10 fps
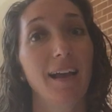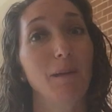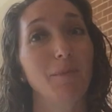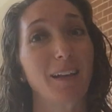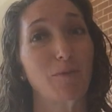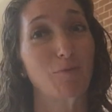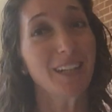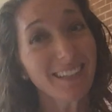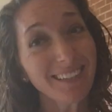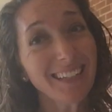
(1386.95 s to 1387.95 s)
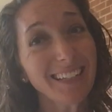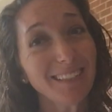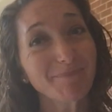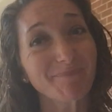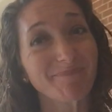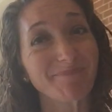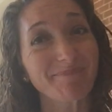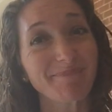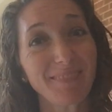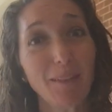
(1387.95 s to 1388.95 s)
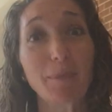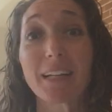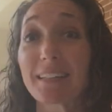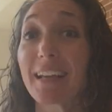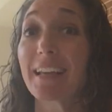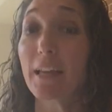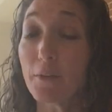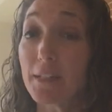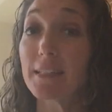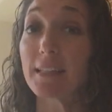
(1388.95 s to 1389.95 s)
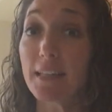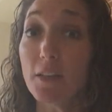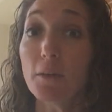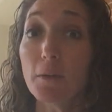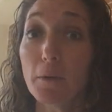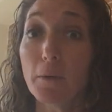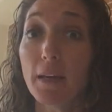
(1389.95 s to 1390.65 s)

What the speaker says: I'm like, really? Because I guarantee you,